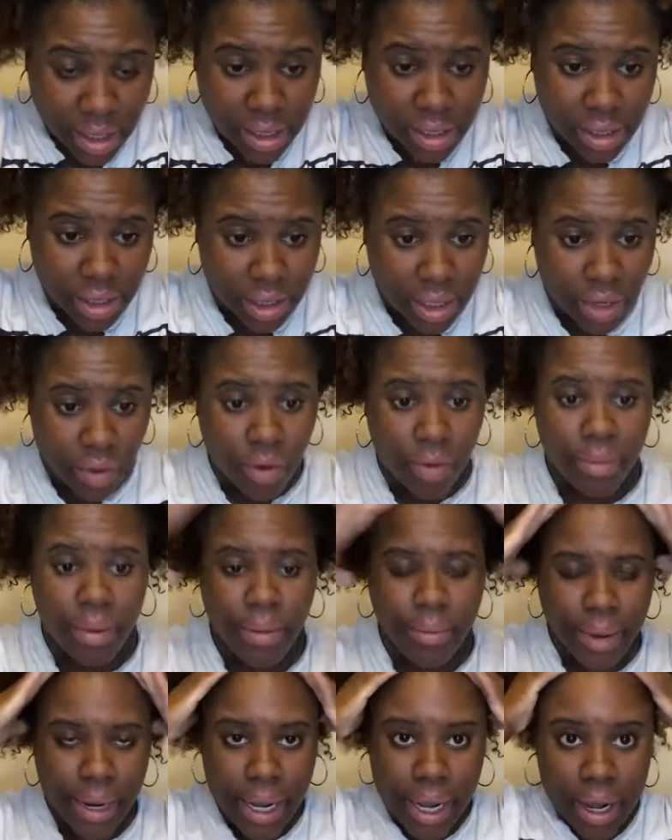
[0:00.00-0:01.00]
So
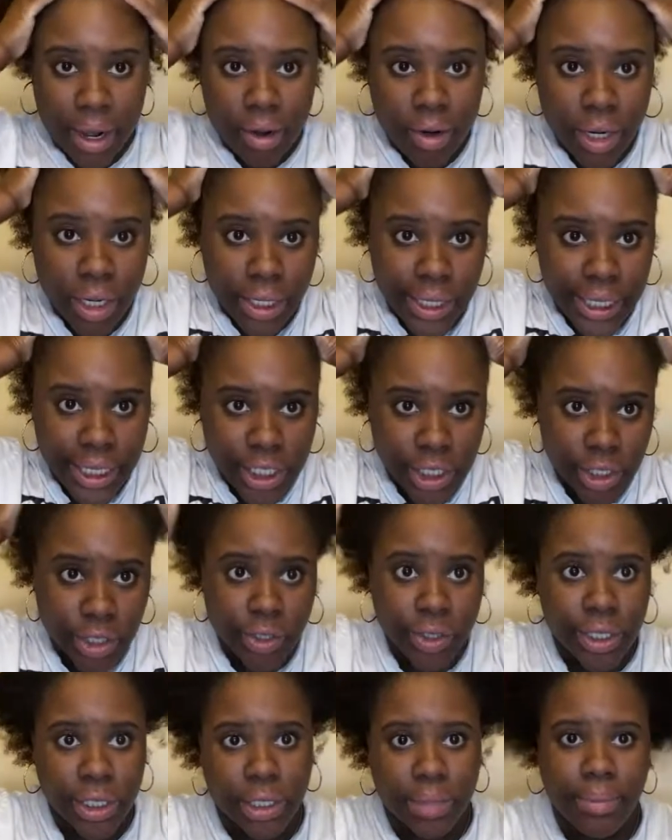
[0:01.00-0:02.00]
remember y'all,
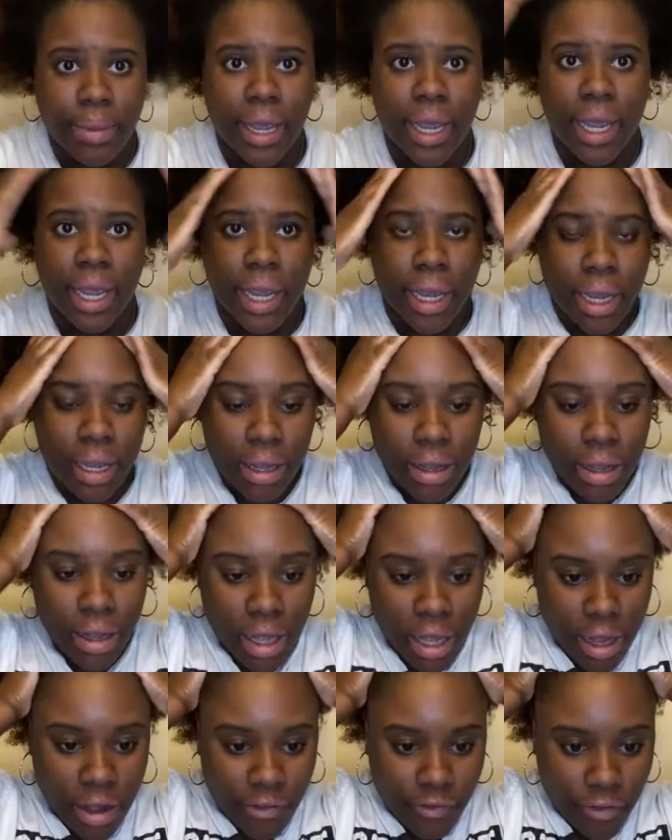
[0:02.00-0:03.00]
conditioner is made
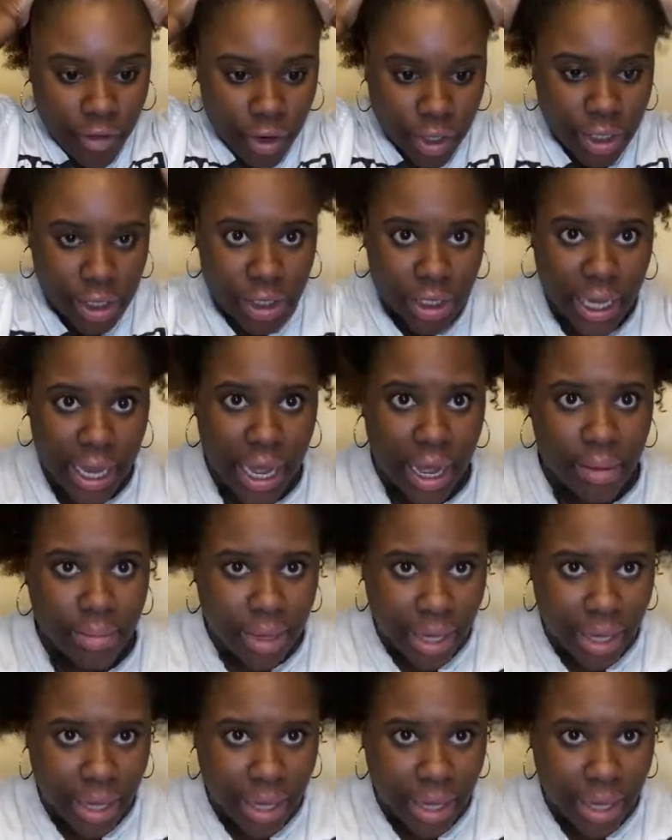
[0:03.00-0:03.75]
for the scalp.